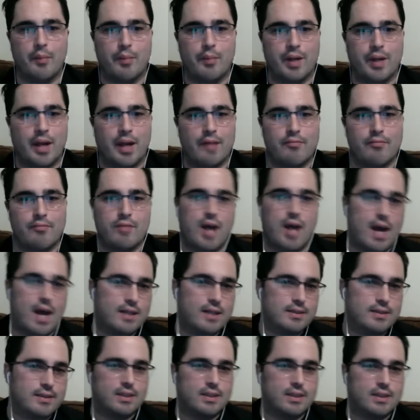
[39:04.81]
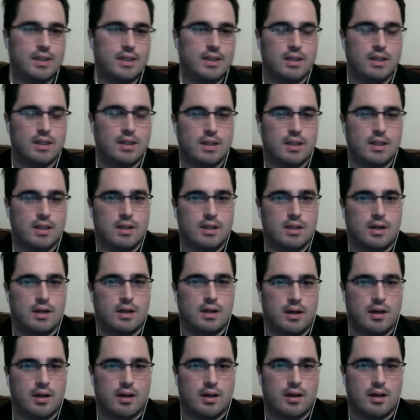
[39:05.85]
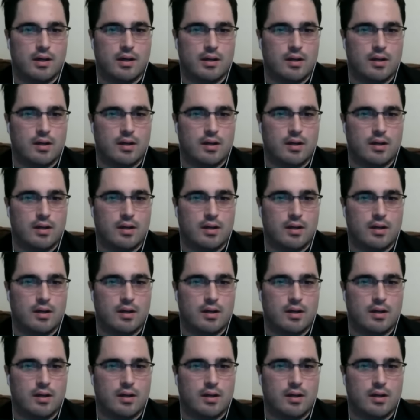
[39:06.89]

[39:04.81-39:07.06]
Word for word: But I have not seen uh,